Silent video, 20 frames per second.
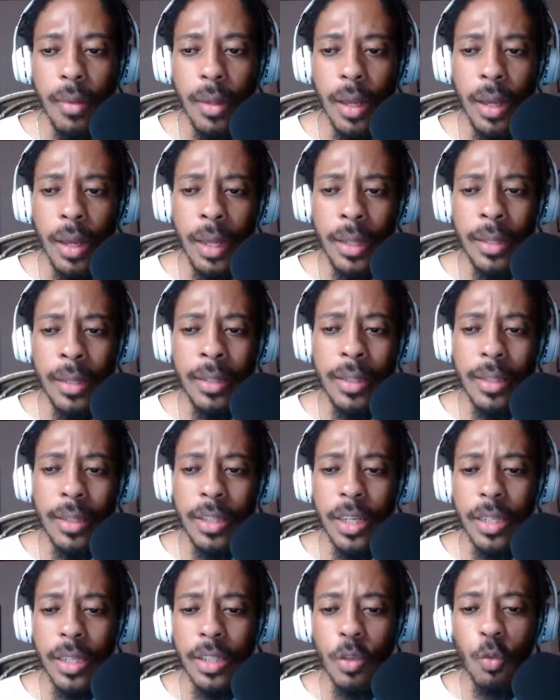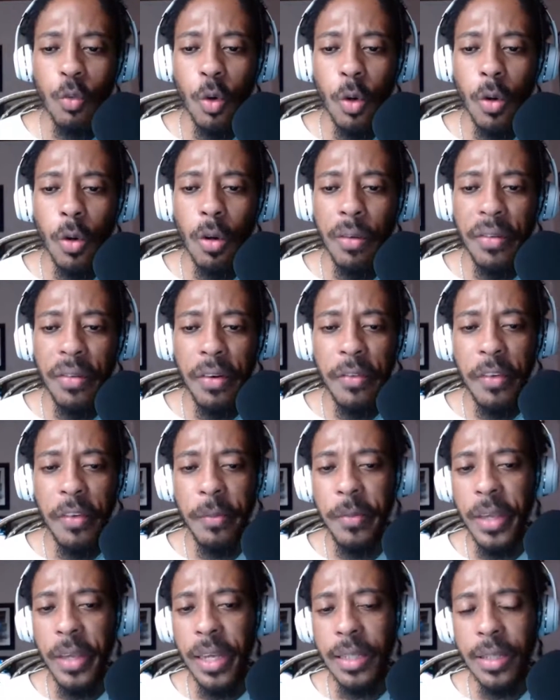And this is just a rollover from
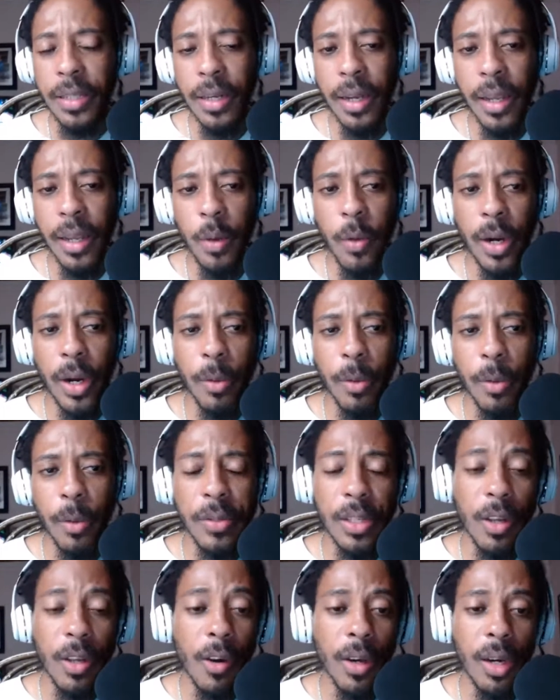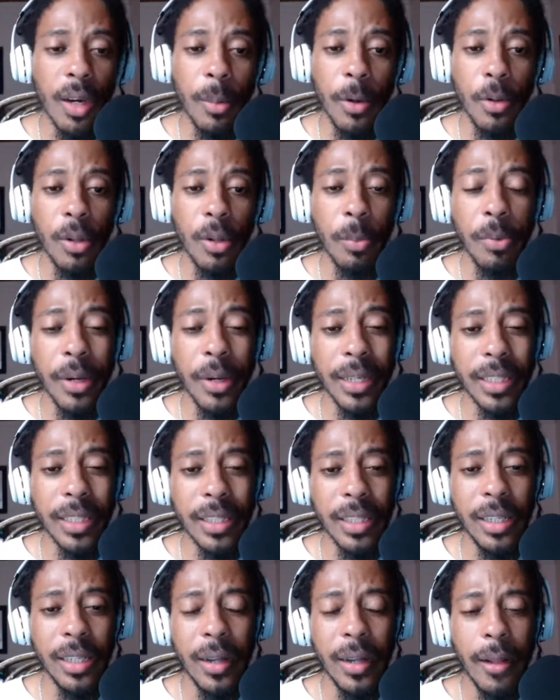yesterday where we was talking about
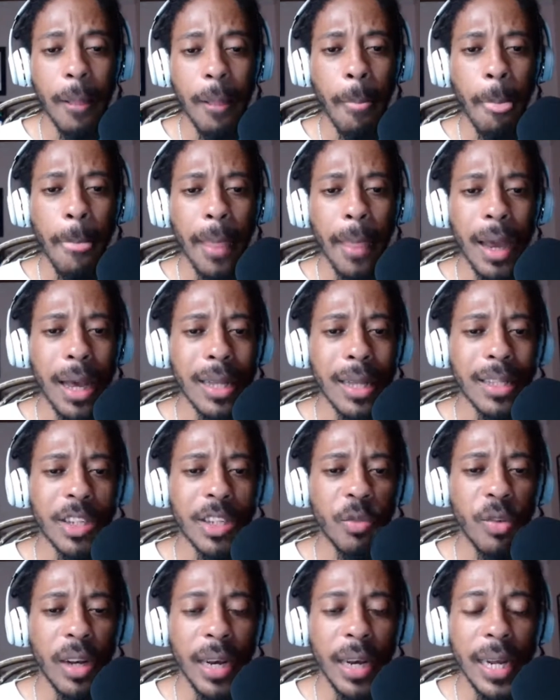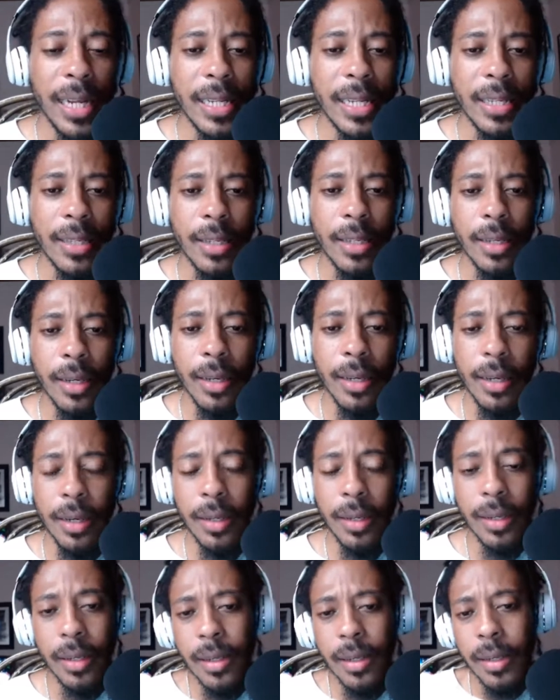depression as it relates
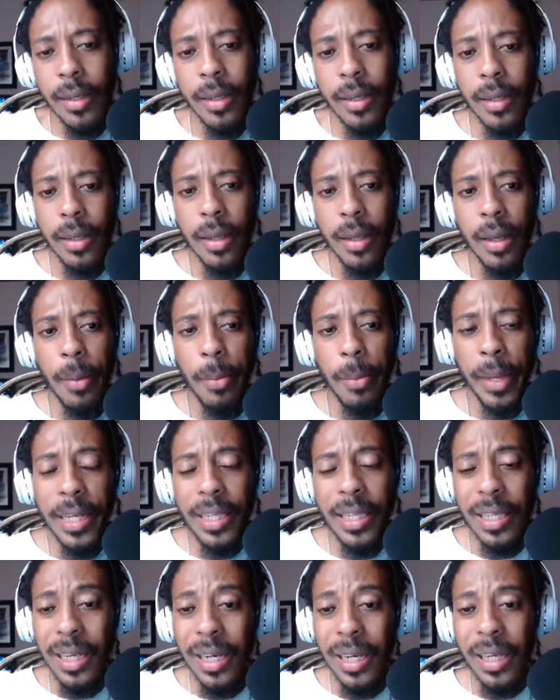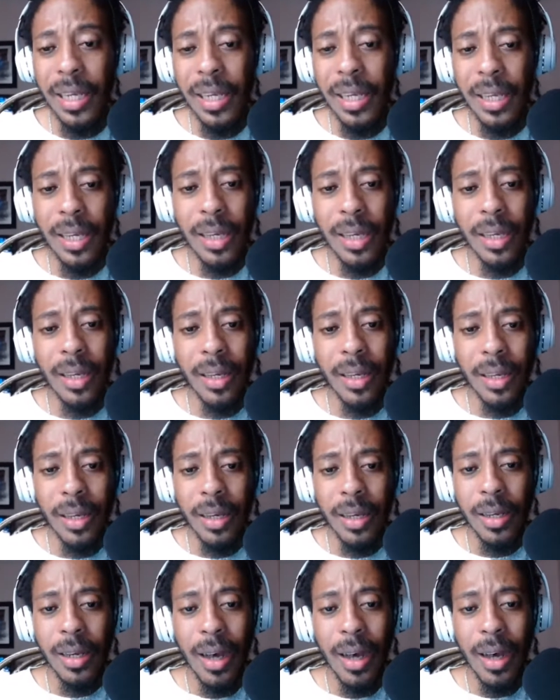to basically
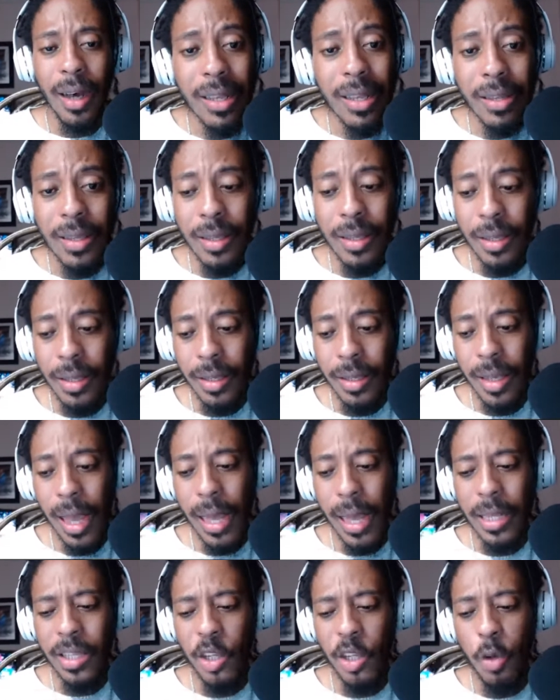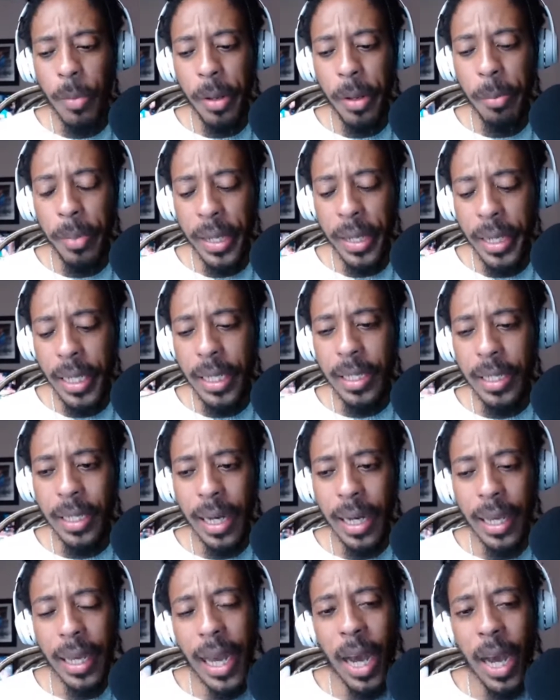us as human beings,
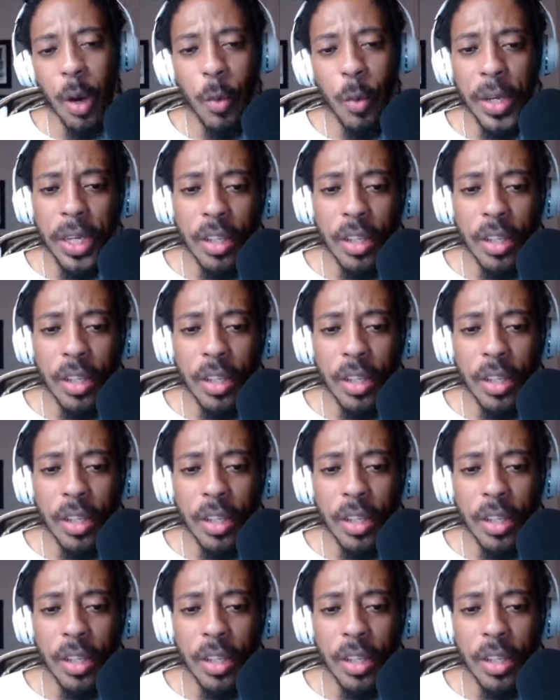like how we